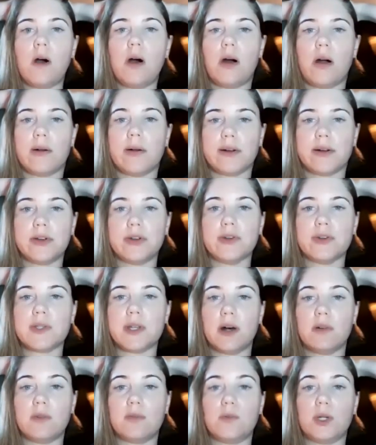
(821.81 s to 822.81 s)
hard on
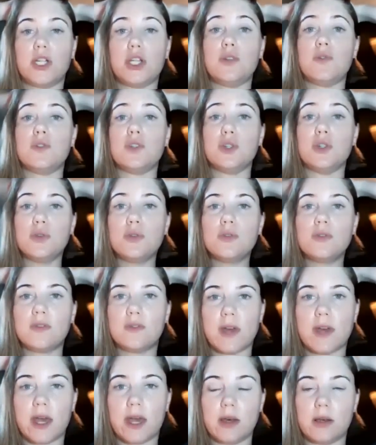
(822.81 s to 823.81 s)
yourself when you do
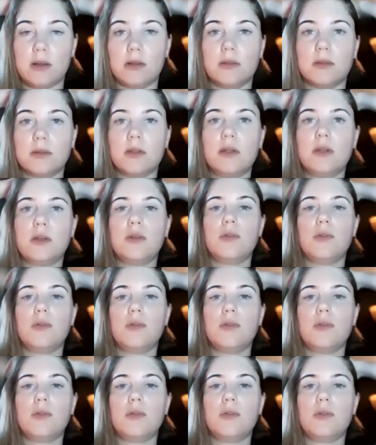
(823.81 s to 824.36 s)
fail